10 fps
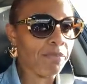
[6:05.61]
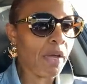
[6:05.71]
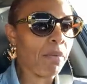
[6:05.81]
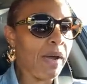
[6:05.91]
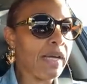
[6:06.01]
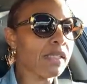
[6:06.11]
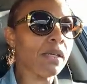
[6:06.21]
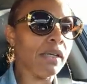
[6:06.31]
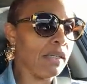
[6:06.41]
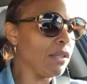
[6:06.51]
All right?
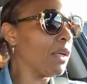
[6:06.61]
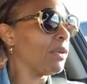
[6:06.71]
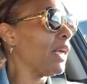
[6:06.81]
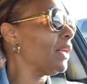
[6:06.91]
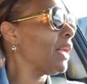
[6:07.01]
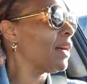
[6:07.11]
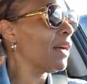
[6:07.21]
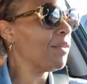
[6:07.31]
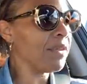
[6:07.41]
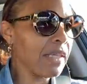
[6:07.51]
So, now that I
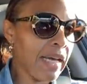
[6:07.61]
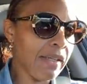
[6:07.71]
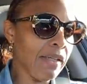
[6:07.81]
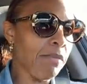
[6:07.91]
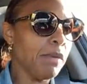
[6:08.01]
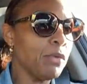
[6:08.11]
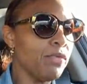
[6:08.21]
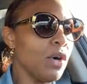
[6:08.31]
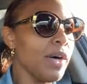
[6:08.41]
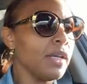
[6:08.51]
covered that, let me
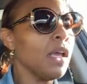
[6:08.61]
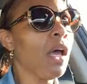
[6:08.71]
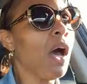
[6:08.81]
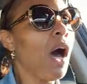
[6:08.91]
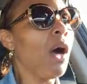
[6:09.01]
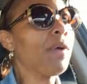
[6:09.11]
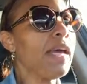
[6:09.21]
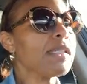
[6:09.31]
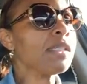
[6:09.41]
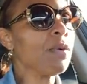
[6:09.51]
move on.
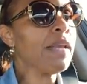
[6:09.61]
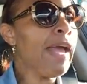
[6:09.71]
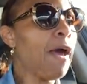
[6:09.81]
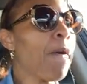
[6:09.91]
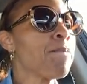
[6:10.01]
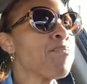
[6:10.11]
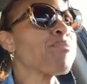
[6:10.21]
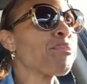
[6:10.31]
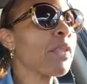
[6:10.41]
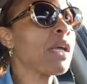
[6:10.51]
Okay. So, now,
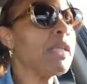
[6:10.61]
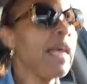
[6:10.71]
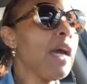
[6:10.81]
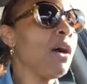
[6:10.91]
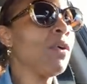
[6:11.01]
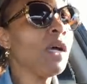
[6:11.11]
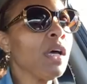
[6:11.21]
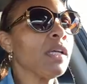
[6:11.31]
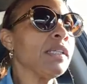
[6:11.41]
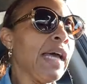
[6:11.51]

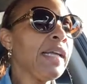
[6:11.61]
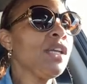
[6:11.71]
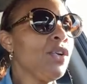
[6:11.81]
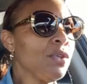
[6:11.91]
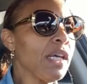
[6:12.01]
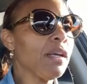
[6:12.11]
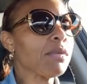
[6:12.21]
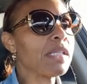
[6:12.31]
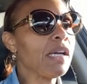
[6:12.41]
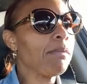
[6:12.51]
they knew that it
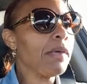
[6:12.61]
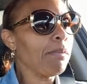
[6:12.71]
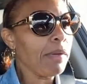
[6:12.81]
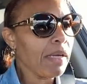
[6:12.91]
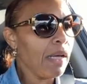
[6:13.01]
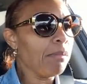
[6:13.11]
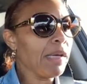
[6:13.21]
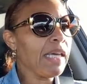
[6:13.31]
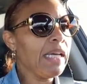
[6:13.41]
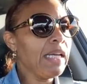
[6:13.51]
was going to be a
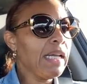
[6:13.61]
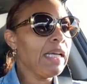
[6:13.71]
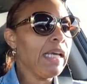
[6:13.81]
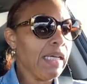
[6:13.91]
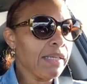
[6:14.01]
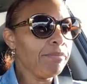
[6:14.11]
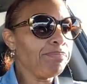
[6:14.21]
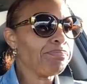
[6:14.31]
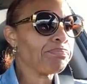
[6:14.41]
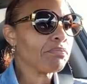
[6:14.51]
beginning and
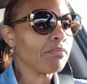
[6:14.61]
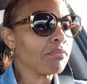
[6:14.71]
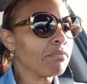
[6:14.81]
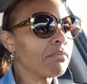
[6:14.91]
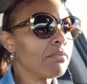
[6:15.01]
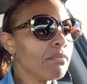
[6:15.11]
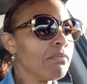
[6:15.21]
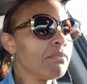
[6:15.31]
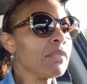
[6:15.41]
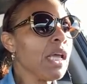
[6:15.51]

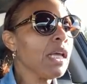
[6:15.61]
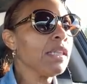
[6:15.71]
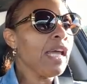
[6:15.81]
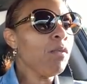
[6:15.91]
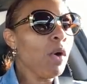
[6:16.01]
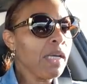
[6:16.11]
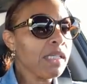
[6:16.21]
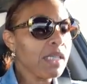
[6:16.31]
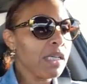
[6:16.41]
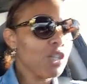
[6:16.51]
end. They
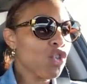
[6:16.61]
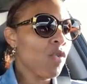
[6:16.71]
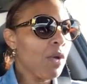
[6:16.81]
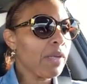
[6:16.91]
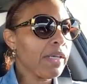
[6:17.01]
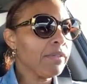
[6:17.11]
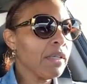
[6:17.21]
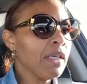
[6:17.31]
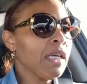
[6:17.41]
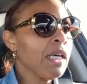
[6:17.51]
wanted to control it.
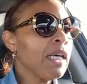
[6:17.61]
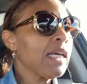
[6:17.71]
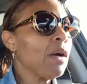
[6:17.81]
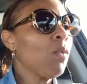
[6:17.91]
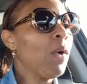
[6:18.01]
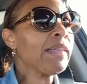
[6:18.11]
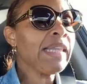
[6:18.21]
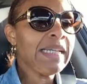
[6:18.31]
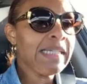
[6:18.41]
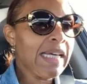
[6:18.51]
What
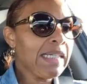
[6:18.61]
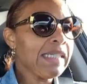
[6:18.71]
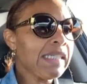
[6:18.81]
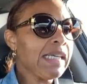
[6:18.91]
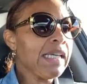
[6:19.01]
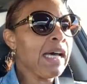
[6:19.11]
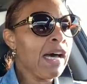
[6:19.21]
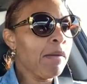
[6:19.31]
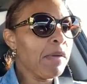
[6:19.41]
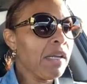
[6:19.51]
they didn't see
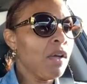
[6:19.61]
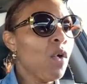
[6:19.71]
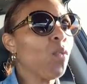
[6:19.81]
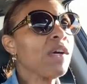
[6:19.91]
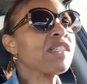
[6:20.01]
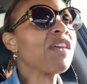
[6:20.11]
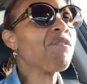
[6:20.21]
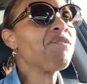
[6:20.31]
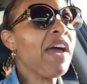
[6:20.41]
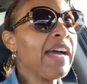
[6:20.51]
coming was the
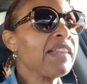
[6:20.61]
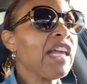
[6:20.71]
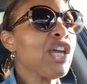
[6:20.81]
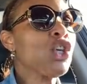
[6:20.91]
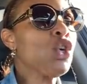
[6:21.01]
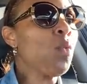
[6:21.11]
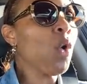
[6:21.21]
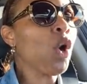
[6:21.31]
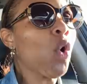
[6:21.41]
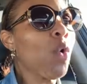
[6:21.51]
fact that you
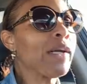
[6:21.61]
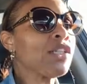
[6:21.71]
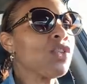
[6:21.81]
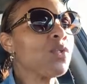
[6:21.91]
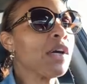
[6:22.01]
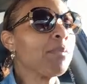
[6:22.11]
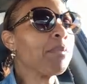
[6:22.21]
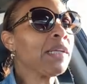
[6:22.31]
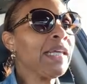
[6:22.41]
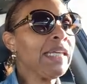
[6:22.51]
were going to
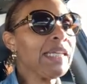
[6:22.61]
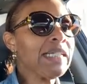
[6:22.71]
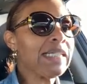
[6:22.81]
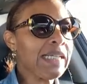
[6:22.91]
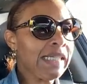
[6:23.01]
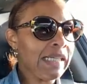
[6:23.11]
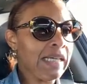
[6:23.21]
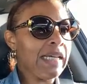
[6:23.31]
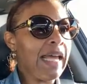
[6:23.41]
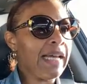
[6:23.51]
completely
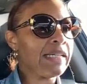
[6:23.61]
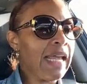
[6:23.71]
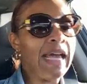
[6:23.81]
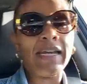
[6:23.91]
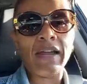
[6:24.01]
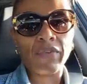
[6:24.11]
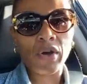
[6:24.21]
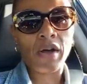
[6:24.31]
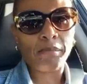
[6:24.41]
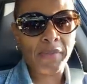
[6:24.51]
disconnect and never
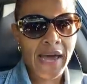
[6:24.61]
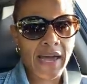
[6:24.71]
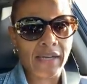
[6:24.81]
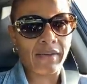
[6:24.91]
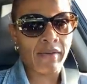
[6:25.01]
come back.